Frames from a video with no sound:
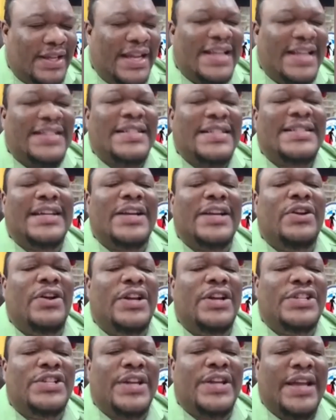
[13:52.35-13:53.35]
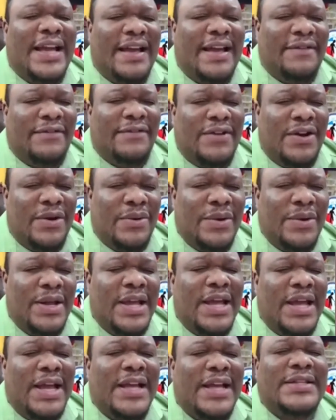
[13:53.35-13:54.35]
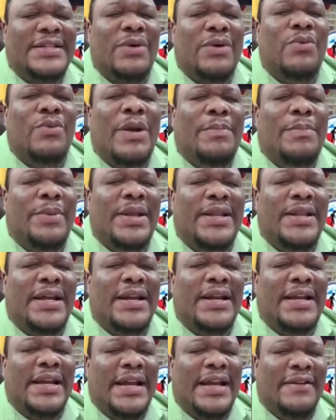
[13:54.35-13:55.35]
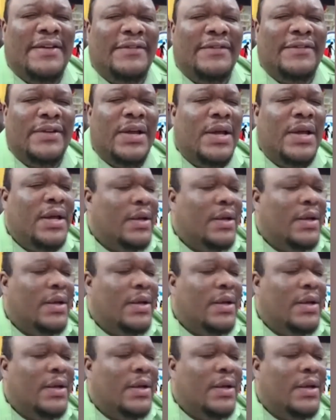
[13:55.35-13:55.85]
It's the technology they have now. It's a weapon that they have.